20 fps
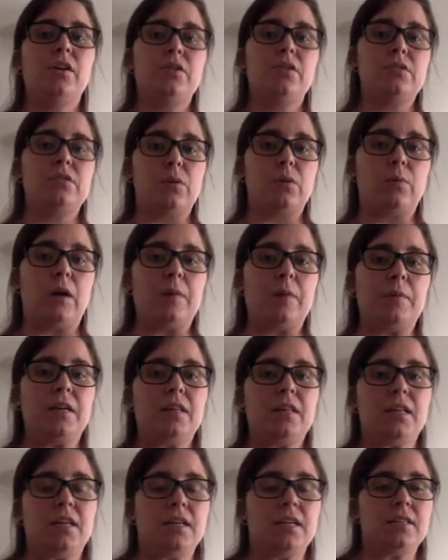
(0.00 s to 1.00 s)
So
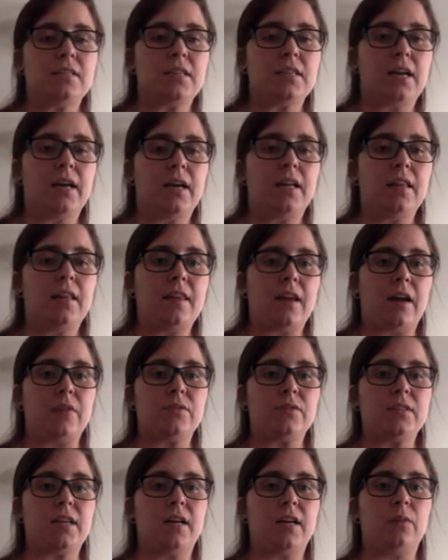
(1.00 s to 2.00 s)
wiping the inside and the
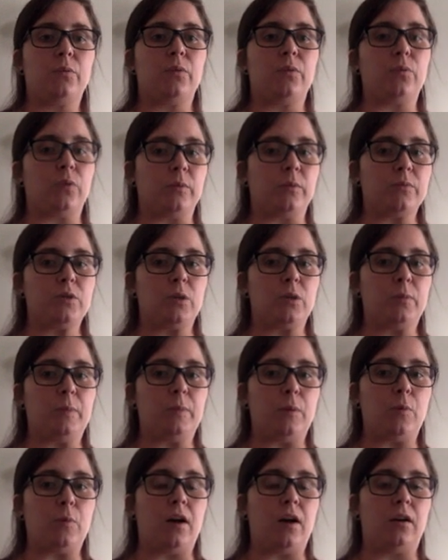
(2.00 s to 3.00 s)
outside with warm
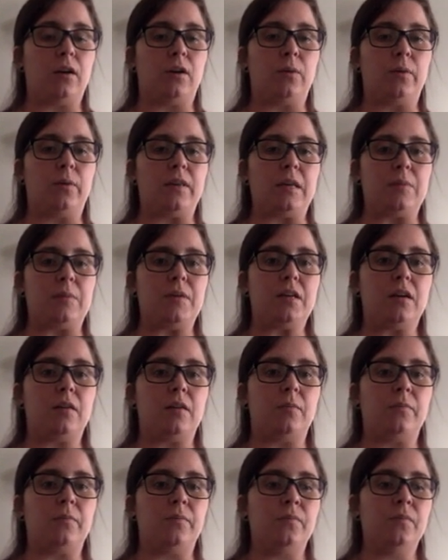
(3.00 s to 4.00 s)
soapy water when they
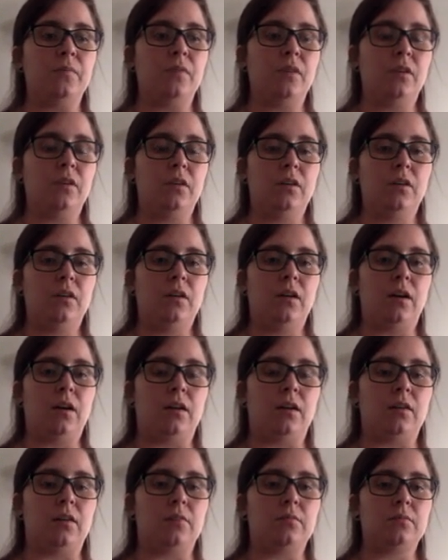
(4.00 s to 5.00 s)
become
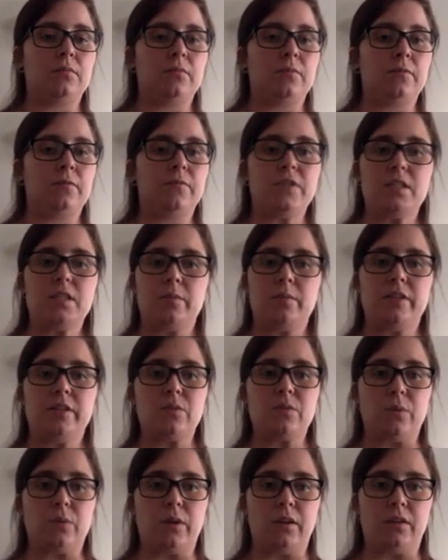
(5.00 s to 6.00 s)
visibly
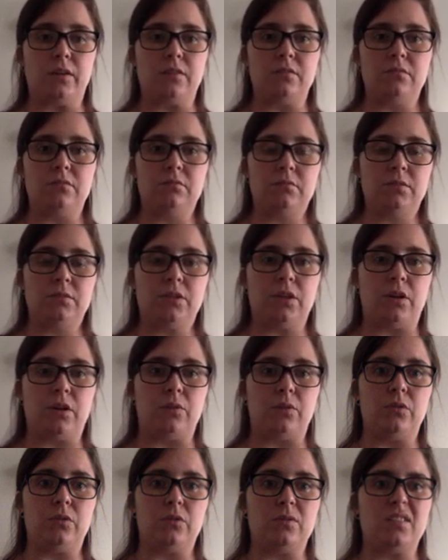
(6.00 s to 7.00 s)
soiled,
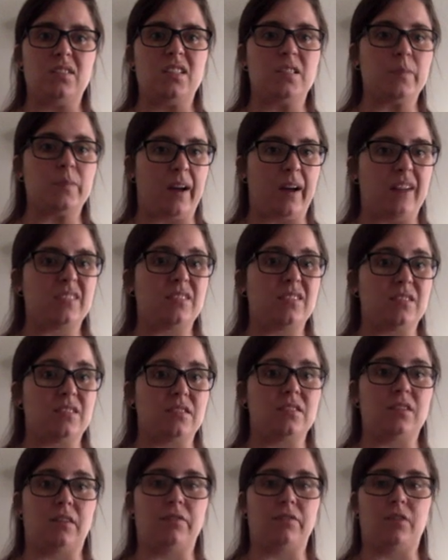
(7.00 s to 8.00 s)
you see spots and
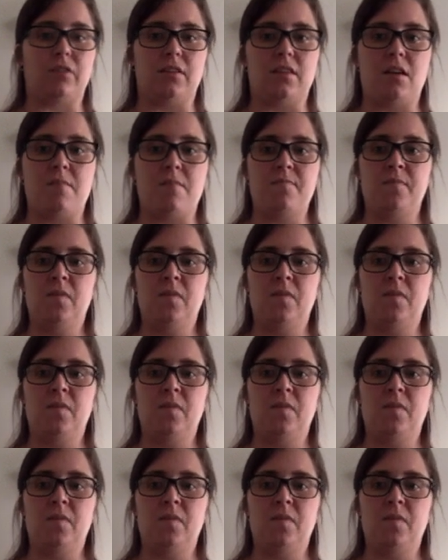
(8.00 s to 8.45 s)
stuff on them.